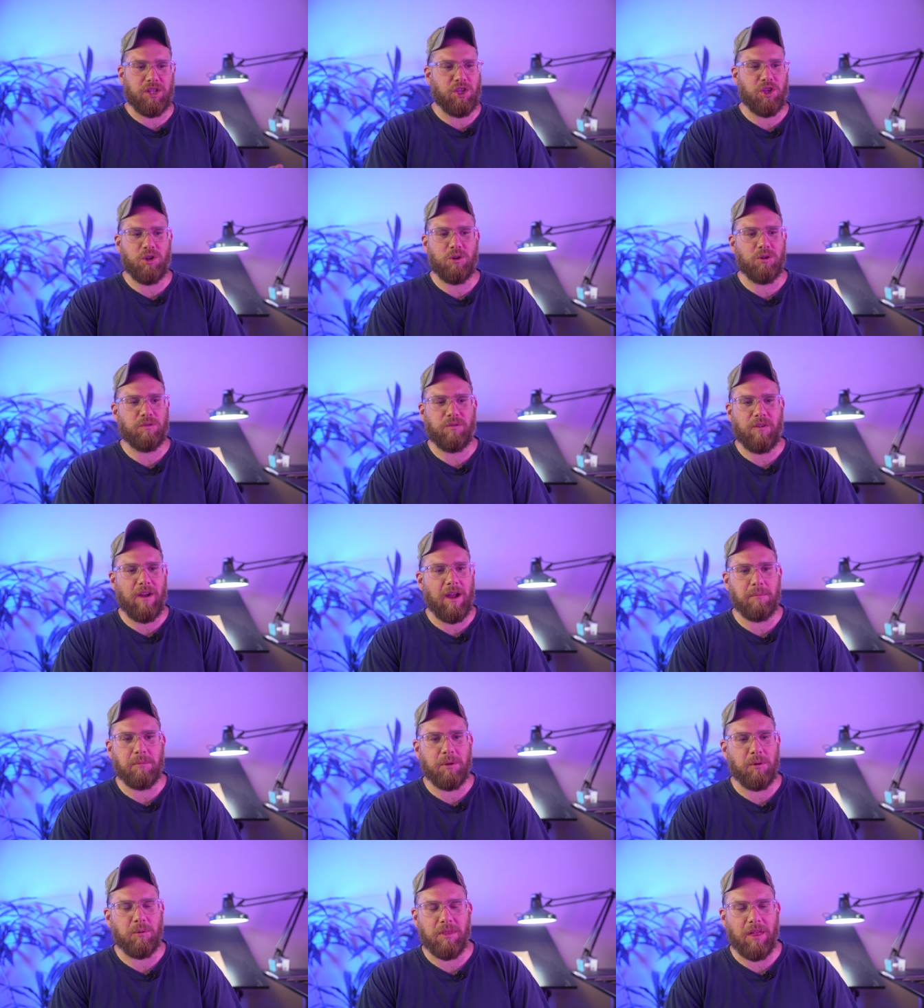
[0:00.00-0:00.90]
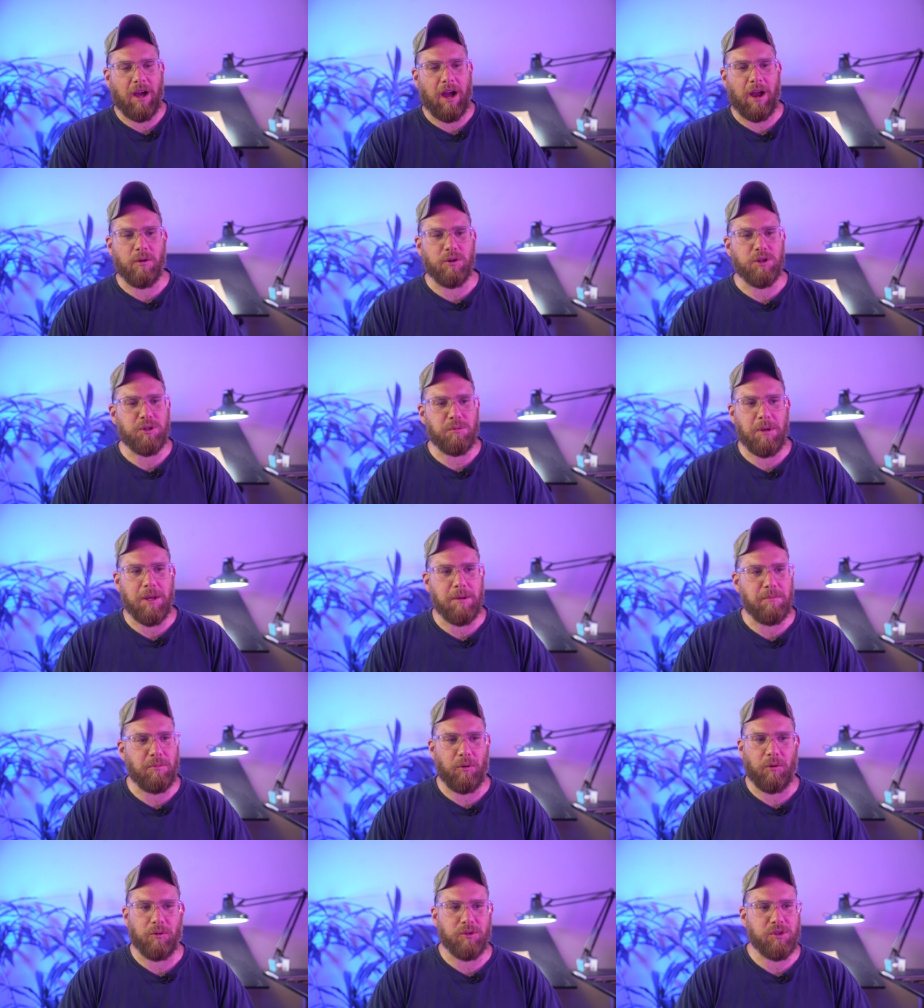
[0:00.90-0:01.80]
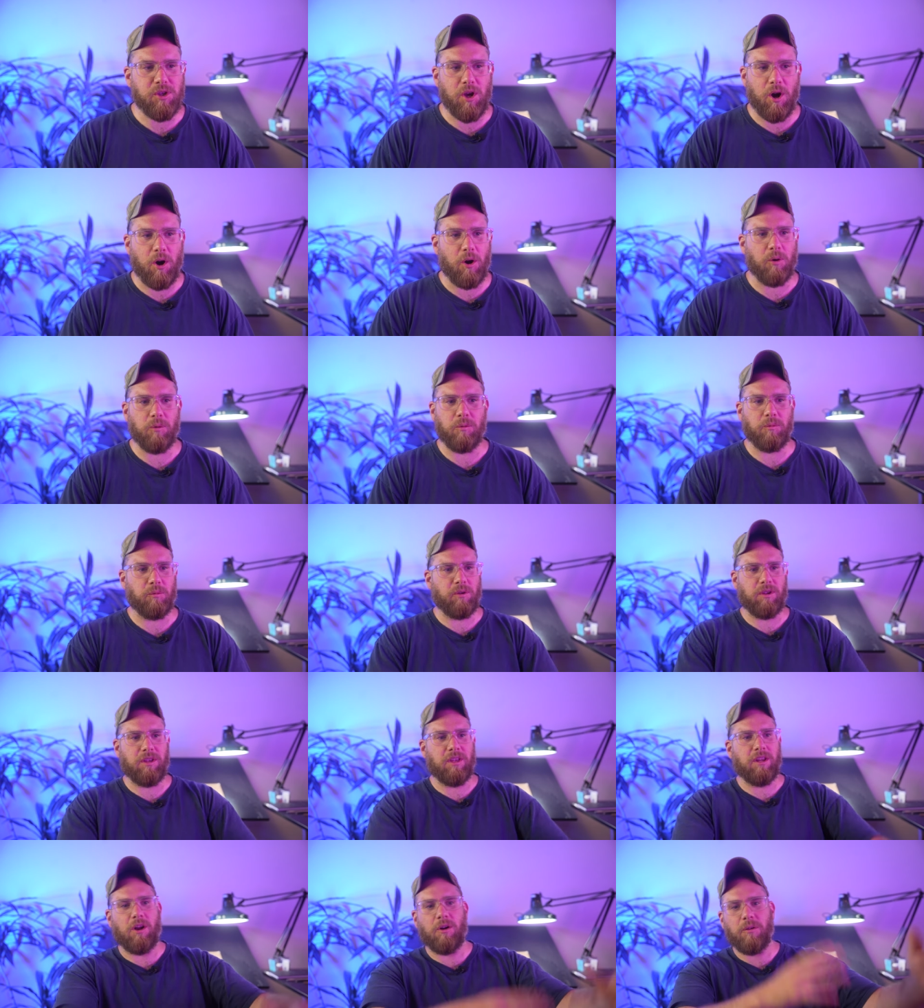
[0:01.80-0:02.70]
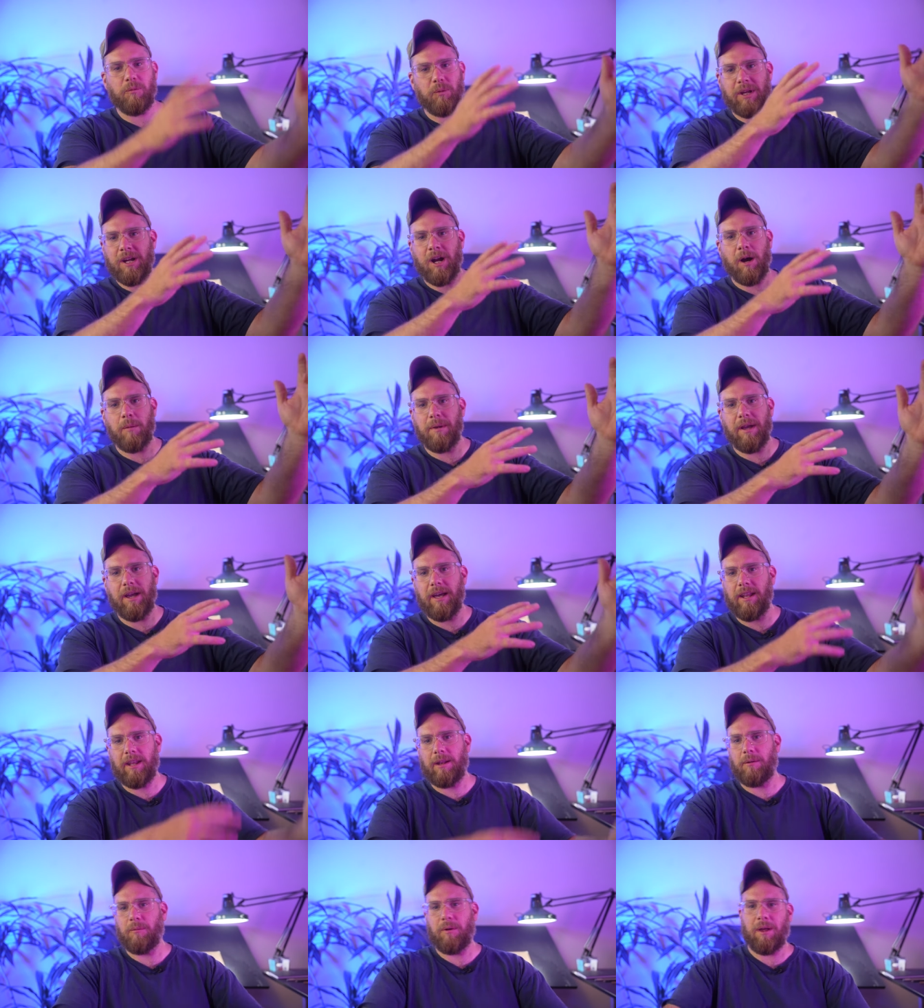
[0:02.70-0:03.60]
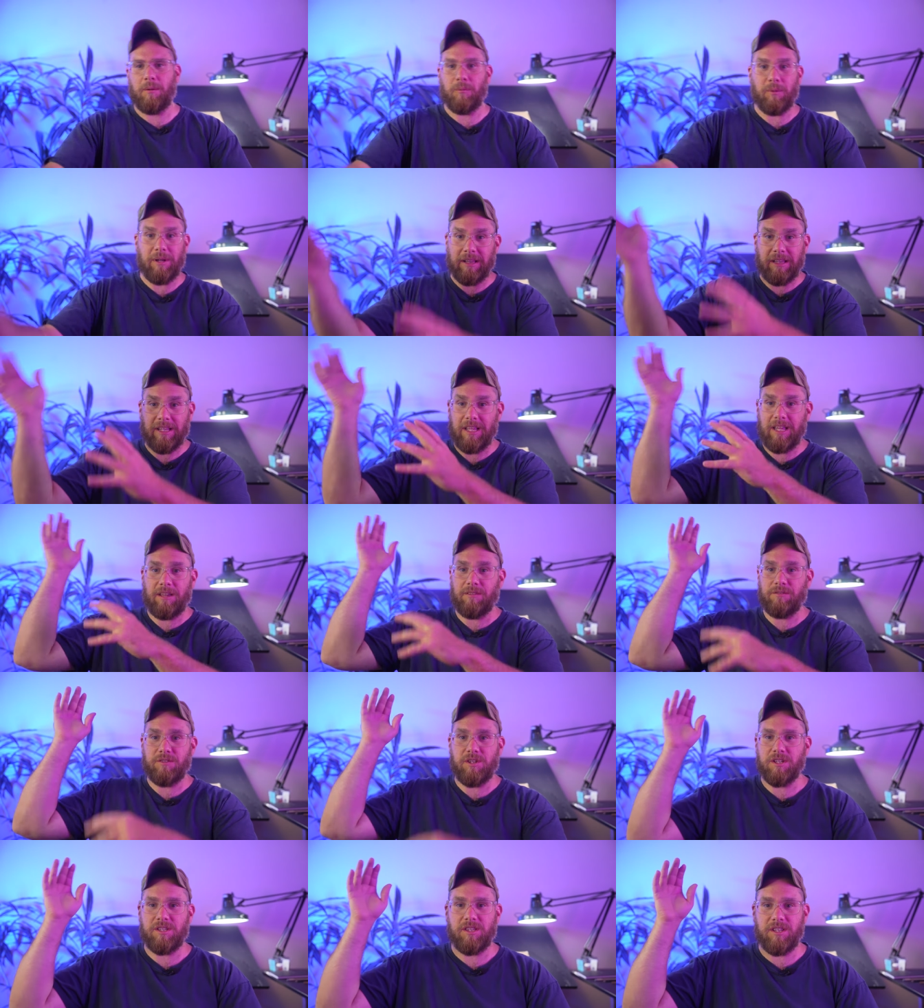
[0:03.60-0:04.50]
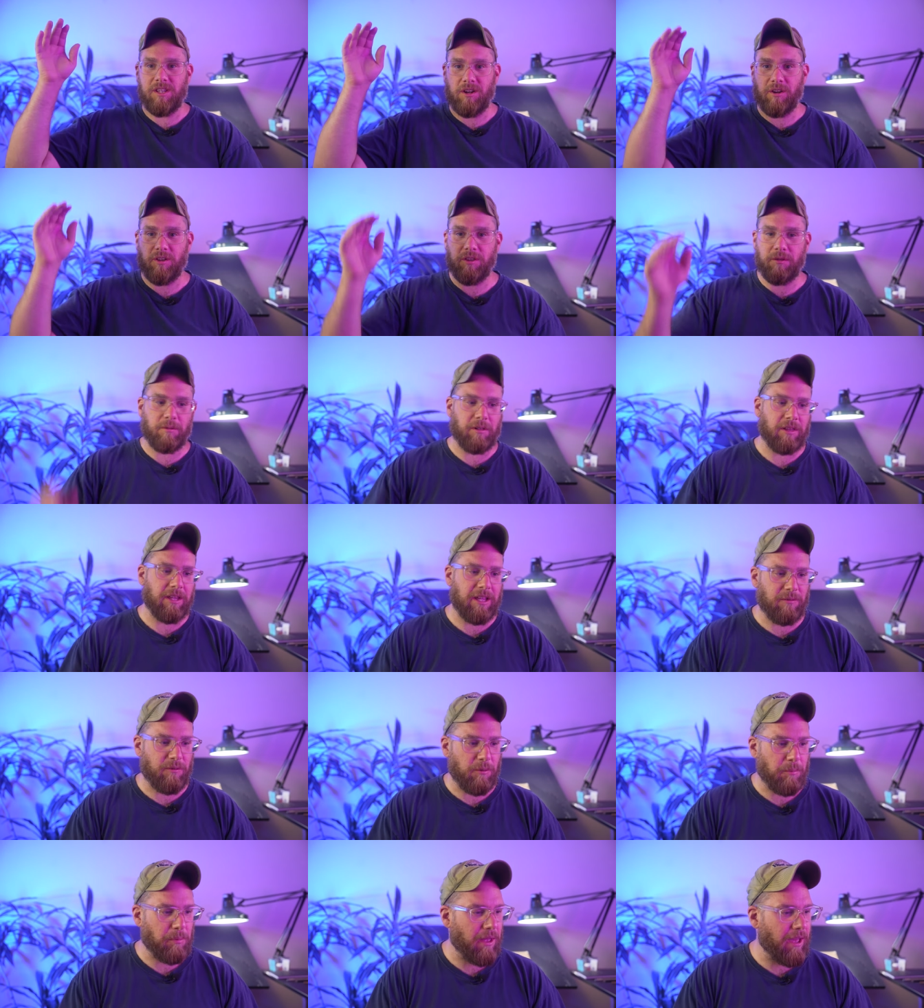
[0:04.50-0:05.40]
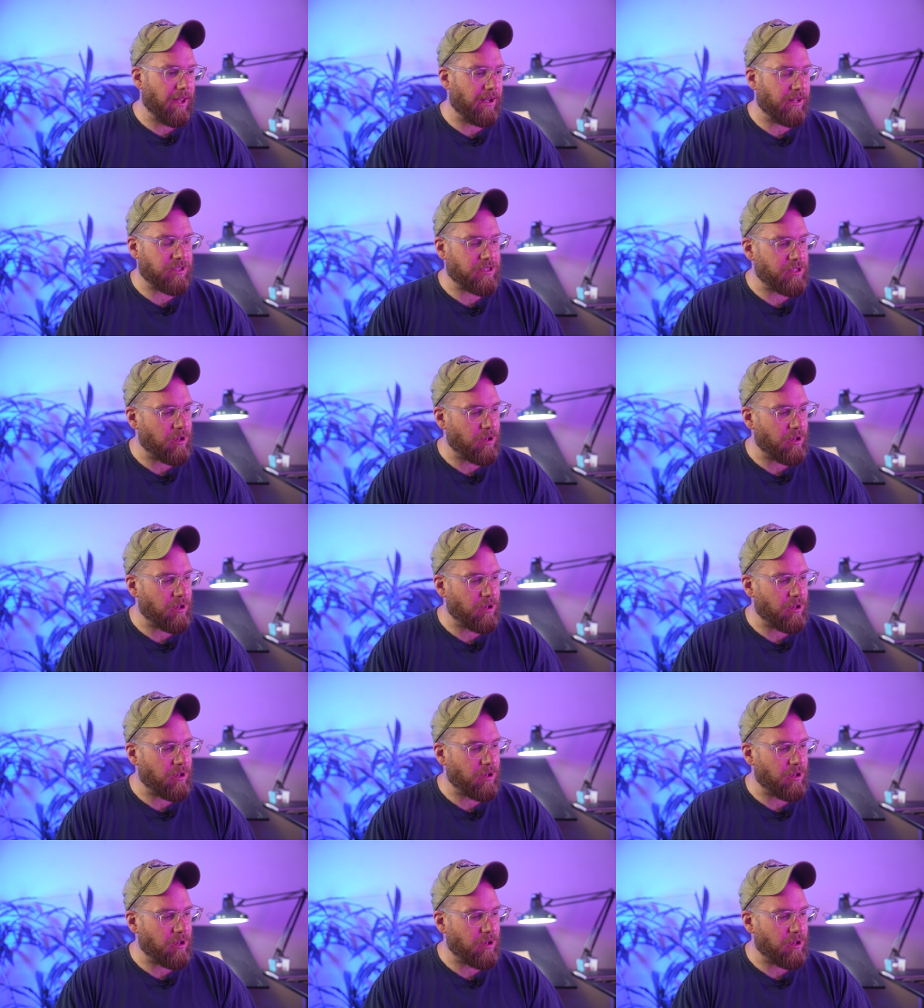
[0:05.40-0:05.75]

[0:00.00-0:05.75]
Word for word: a huge family with Irish people. So, you know, we come in and we leave, just, you know, leave the planet.